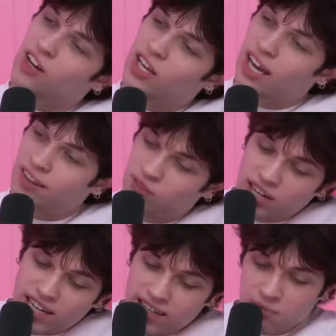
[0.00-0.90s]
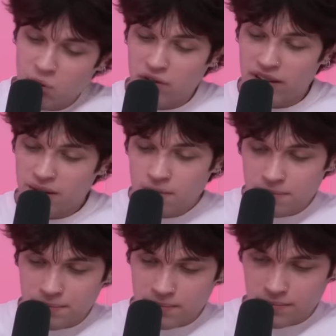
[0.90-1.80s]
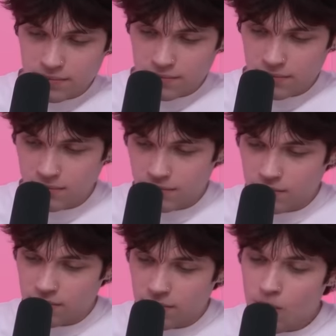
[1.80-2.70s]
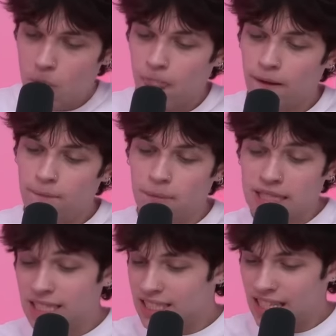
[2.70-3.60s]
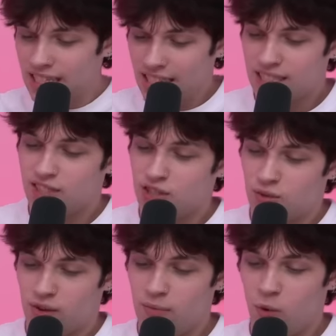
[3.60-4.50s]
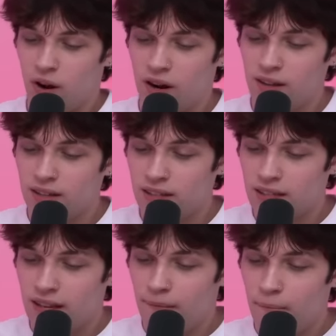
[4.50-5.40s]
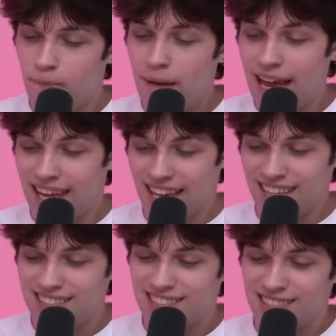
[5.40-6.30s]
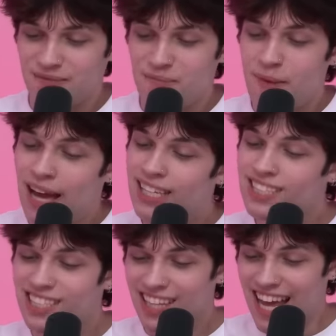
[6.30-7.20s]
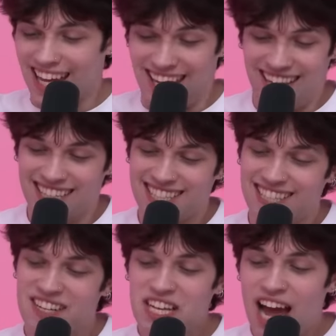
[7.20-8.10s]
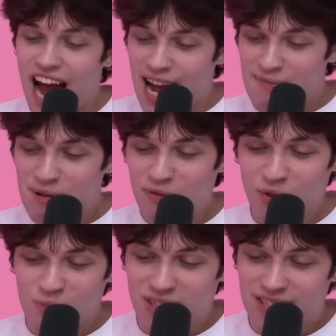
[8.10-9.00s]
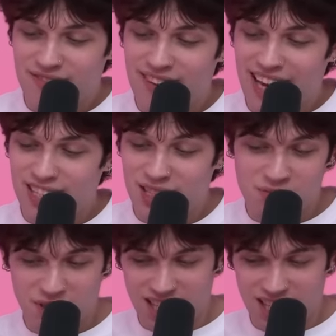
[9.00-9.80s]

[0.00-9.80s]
Yep. Okay, reading, moving. Good. Business ideas. There's three more. Meggings, men's leggings, high performance fashionable